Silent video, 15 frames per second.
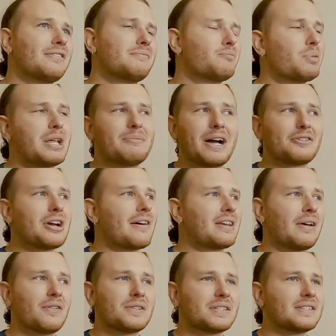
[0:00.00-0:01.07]
I've played Minecraft
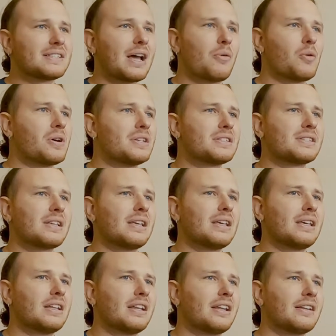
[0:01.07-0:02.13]
ever since I was
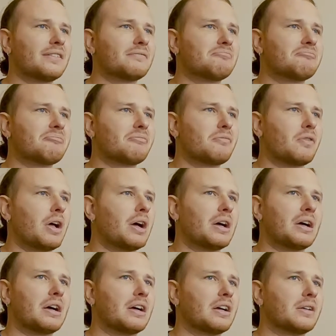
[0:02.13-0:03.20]
in
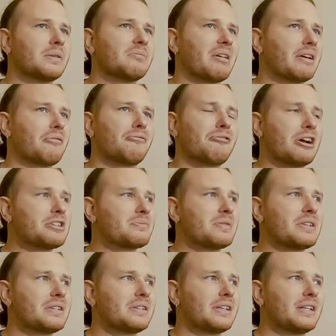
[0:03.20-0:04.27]
a
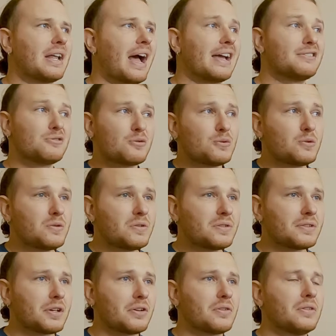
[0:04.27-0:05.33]
freshman in high school,
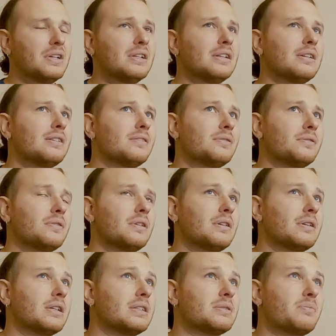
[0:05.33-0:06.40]
so
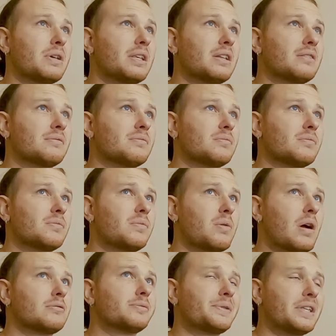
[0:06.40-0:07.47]
it's been
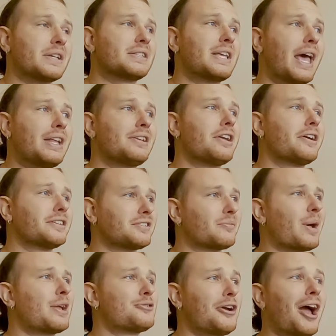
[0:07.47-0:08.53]
probably 10 years of
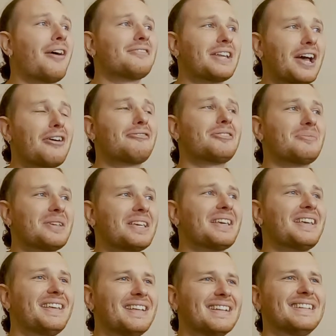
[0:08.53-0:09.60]
Minecraft now for
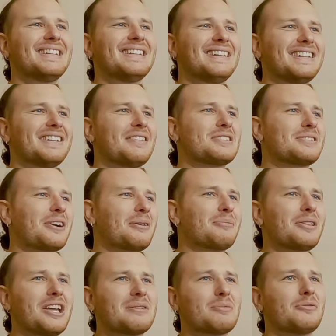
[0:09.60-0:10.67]
me. I started
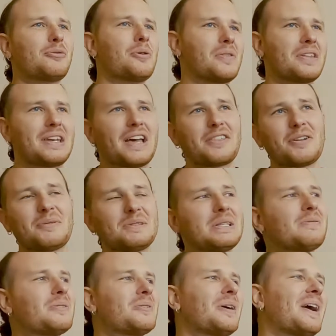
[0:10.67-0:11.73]
playing before the Nether was
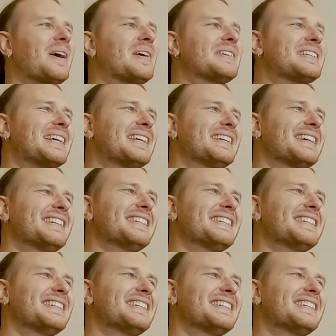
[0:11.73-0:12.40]
even around.